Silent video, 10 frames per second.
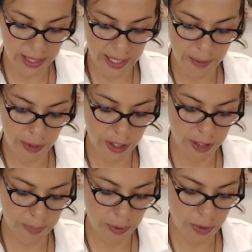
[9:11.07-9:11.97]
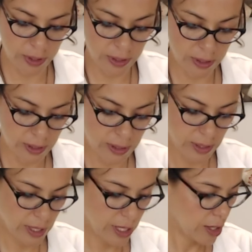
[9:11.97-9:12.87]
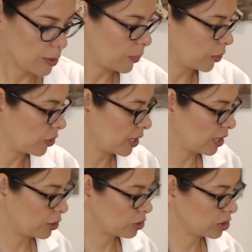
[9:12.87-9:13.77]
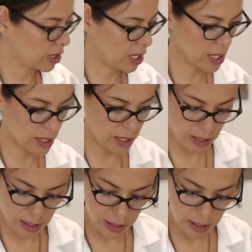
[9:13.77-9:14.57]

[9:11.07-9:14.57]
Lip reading: tablespoon potato starch.